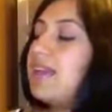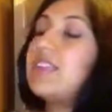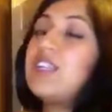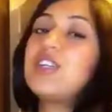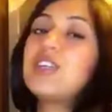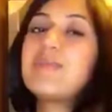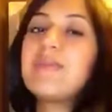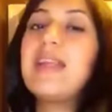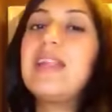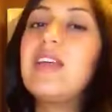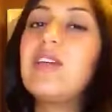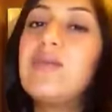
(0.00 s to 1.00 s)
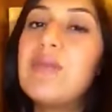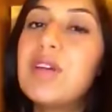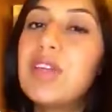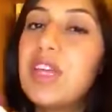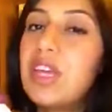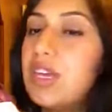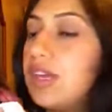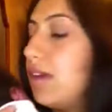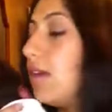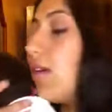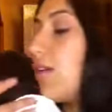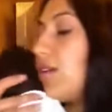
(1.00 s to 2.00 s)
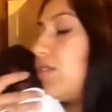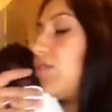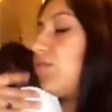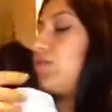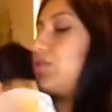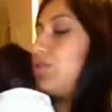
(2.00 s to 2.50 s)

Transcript: here's my little monkey here. Oh.